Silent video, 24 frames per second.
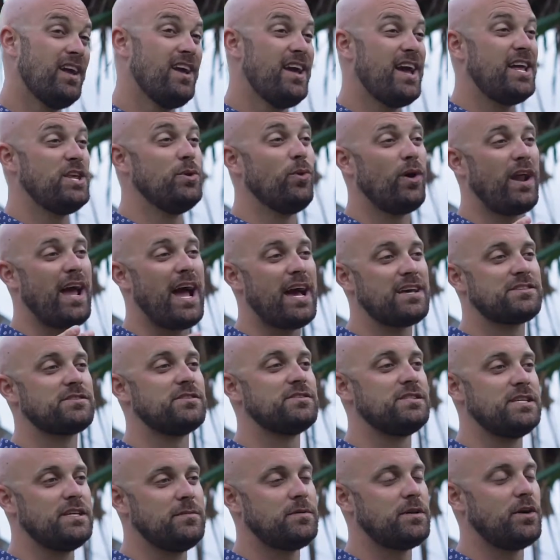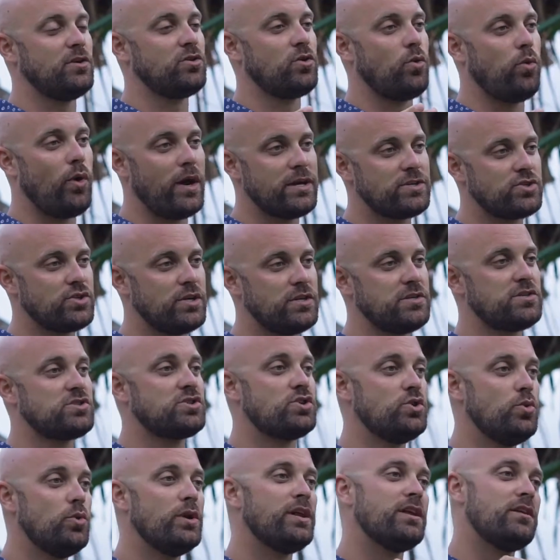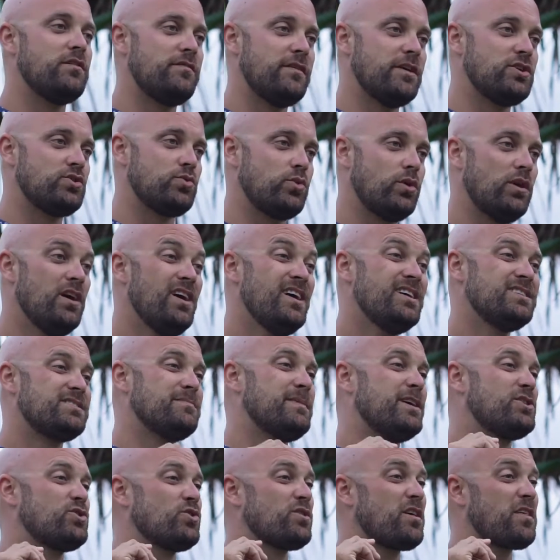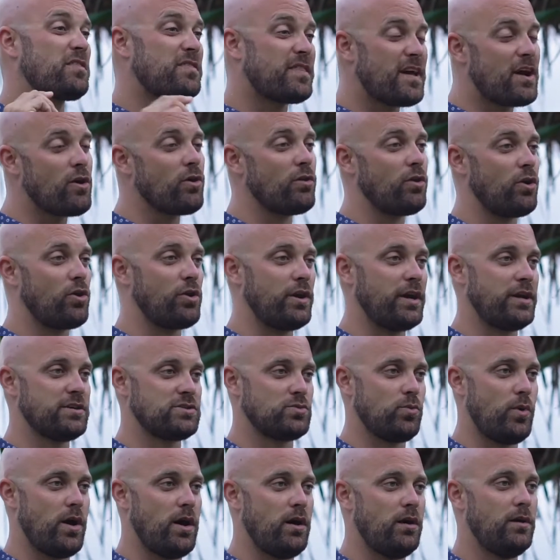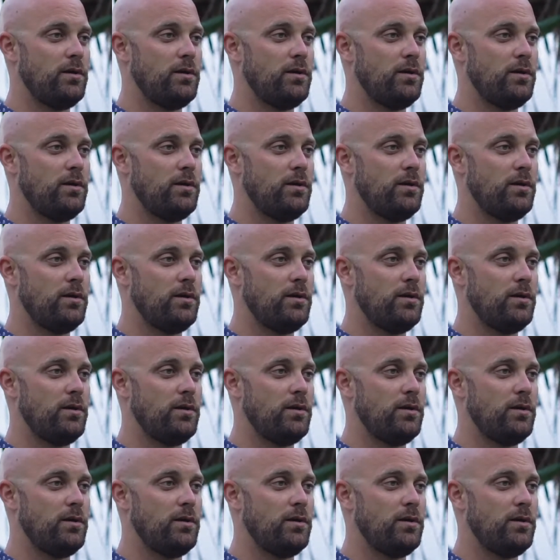and you want to ask the detailed questions to an individual to make sure that they're learning as well.